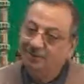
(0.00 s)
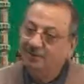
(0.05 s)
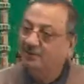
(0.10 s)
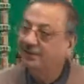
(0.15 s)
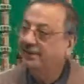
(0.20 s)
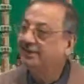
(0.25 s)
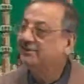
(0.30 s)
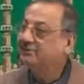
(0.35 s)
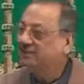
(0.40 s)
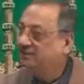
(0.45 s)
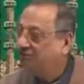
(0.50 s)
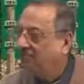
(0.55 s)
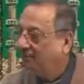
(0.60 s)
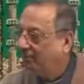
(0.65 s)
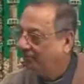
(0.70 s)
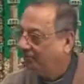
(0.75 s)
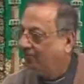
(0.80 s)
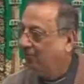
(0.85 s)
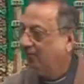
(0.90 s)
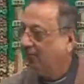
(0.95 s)
Ism
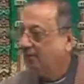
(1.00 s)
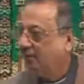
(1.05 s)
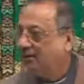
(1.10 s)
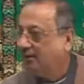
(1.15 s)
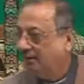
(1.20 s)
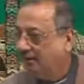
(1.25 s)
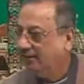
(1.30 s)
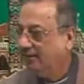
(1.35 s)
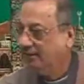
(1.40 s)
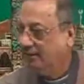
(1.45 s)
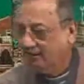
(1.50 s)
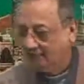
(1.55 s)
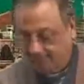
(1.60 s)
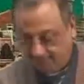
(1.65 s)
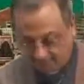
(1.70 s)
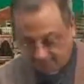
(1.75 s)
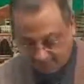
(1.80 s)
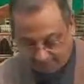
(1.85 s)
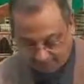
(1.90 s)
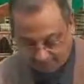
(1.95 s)
maf'ul.
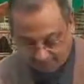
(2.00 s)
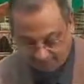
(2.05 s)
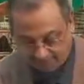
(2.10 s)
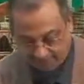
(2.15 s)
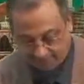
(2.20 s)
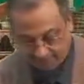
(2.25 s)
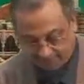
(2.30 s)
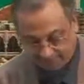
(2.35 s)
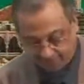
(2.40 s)
Okay, fine.